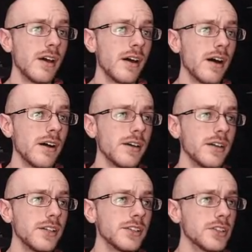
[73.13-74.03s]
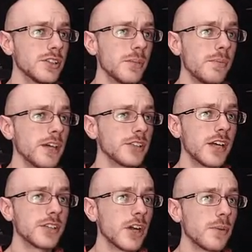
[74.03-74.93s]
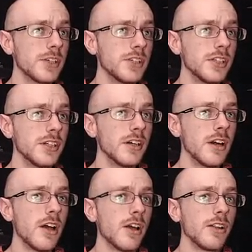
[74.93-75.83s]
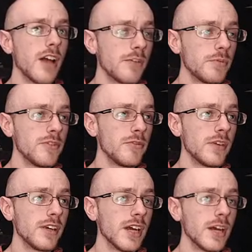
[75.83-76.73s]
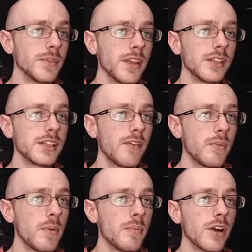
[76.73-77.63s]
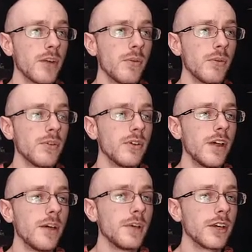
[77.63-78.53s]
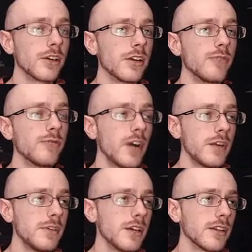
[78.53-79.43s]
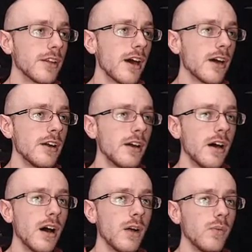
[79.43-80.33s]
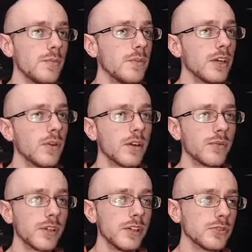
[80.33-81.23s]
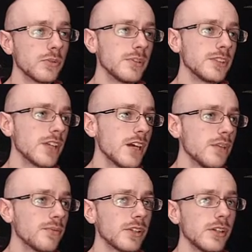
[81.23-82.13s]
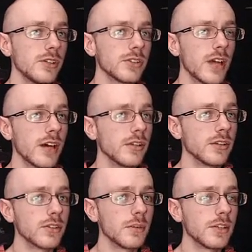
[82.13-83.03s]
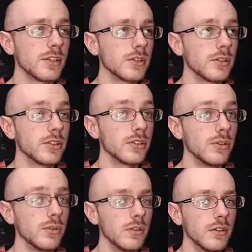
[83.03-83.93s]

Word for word: Uh, this is the best S R P G live PvP game that has ever been put on mobile, period. Fight me on that. Uh, we've been knowing it for years. We've been saying it for years, not years. I mean, it's, it's new.